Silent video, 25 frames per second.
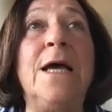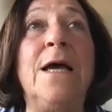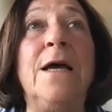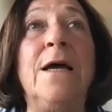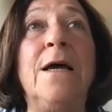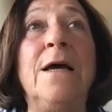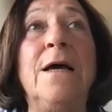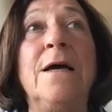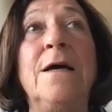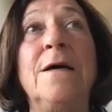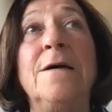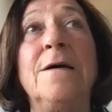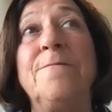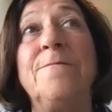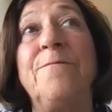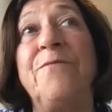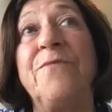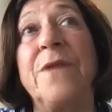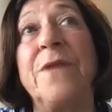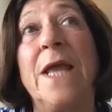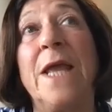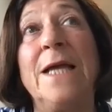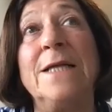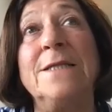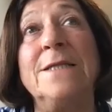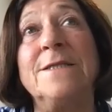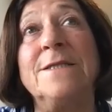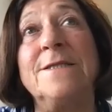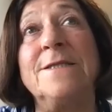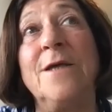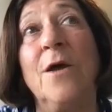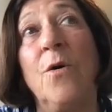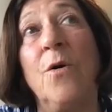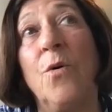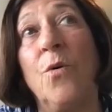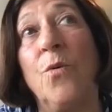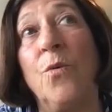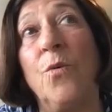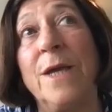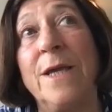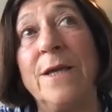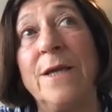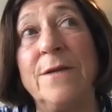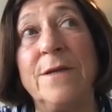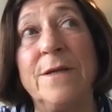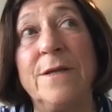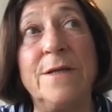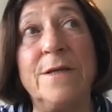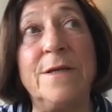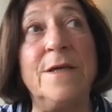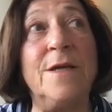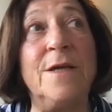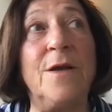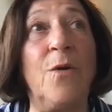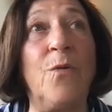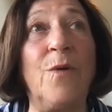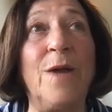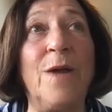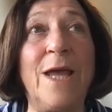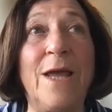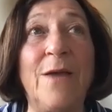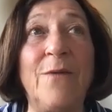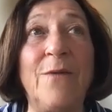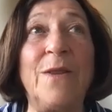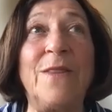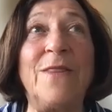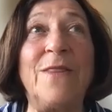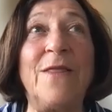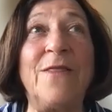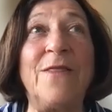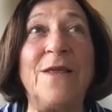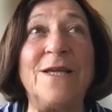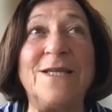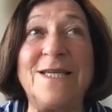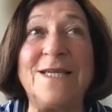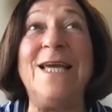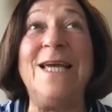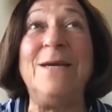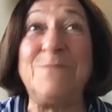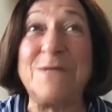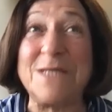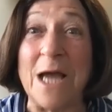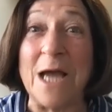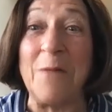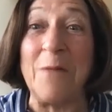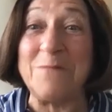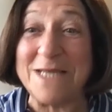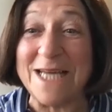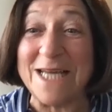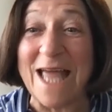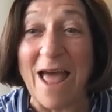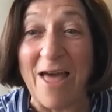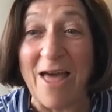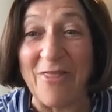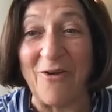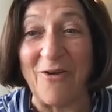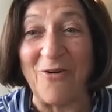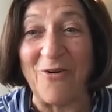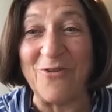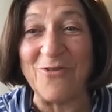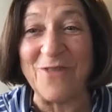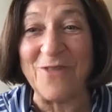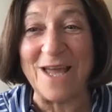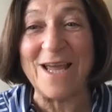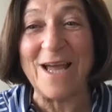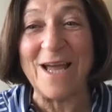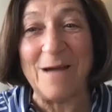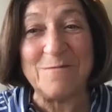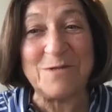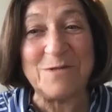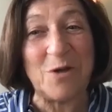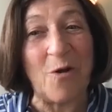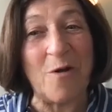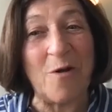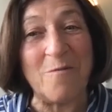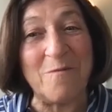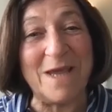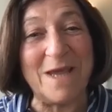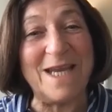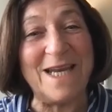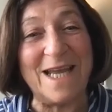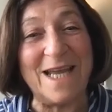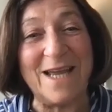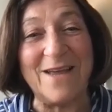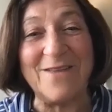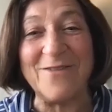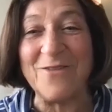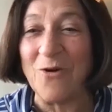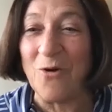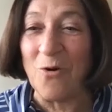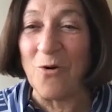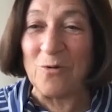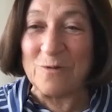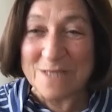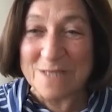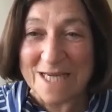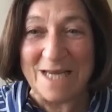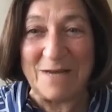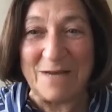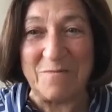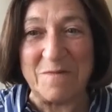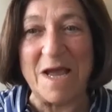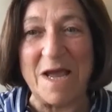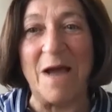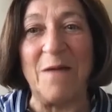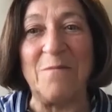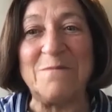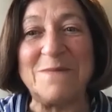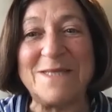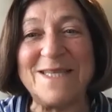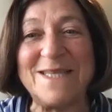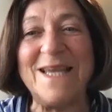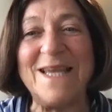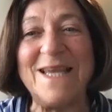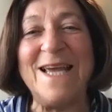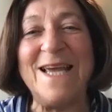And so the teams come together. They come to our meeting and the whole team comes.